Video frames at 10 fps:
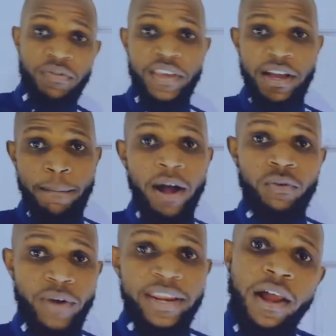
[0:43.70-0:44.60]
think about
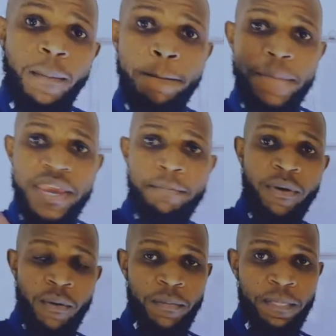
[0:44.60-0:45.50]
right now:
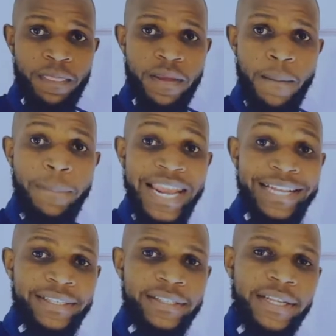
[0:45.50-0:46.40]
people,
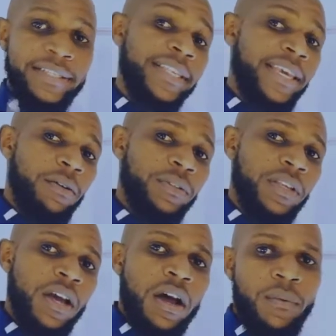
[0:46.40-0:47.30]
places, and skills,
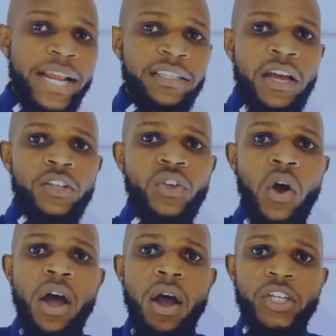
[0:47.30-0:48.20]
right? So
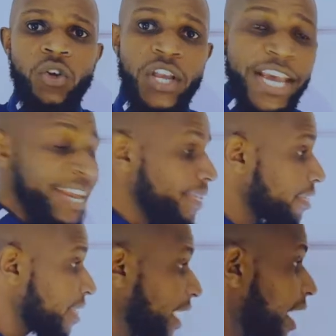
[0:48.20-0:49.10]
you gotta
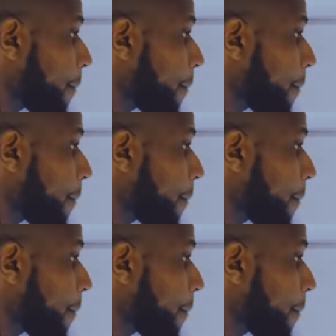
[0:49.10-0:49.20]
think